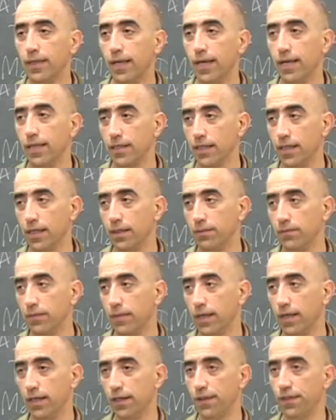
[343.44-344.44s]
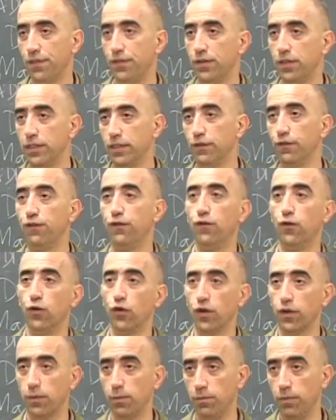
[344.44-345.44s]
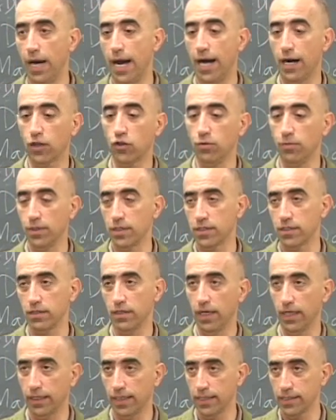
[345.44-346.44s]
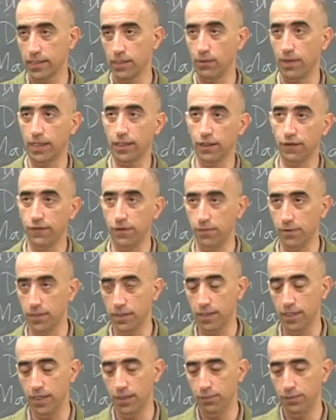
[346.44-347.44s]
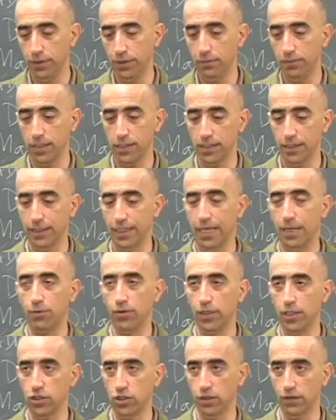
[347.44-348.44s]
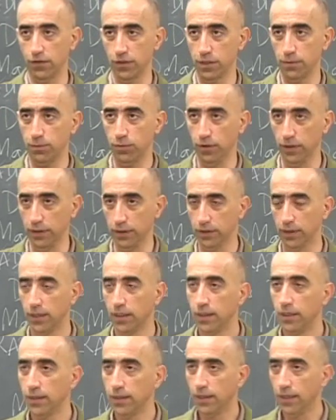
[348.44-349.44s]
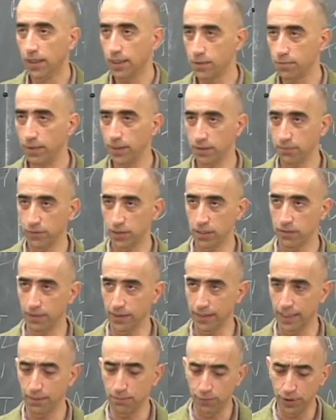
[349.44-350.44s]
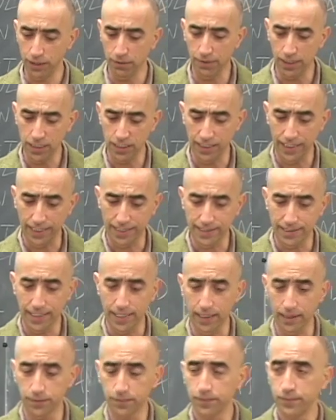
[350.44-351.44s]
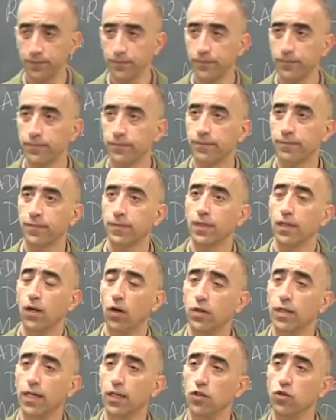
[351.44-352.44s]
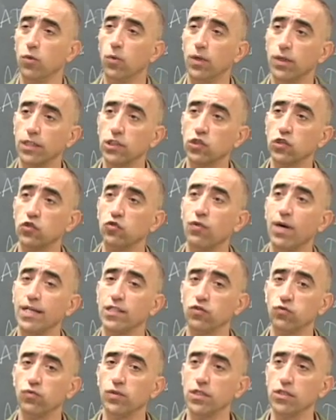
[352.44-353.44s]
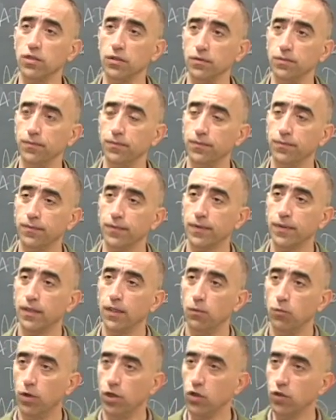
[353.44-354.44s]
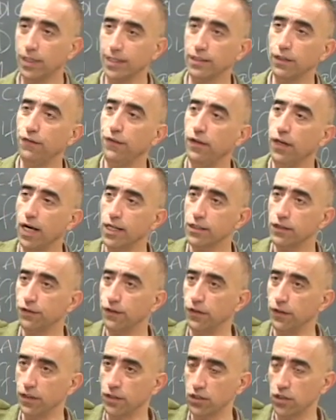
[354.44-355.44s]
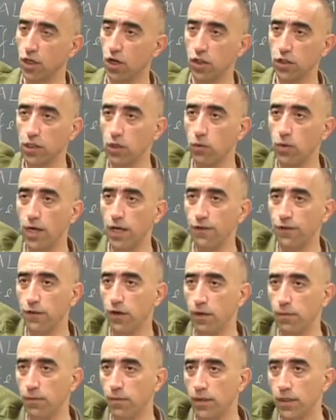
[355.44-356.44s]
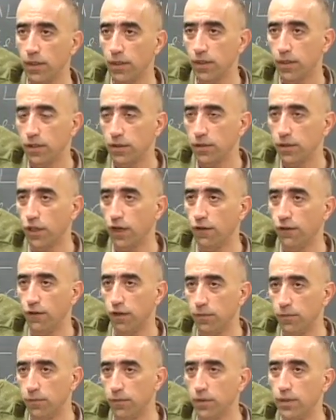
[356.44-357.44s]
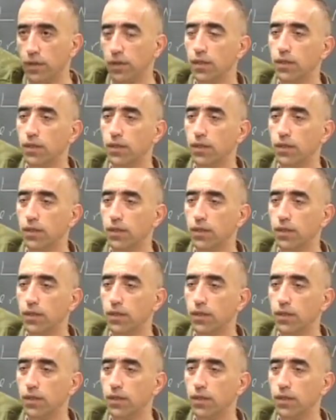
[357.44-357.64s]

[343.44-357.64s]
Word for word: And her third and fourth arguments against the radical feminists are pretty much an elaboration of this point. It's very, pretty, much like, pretty much like saying, okay, you want us to trust reason, but look at the philosophers, all the way from, you know, from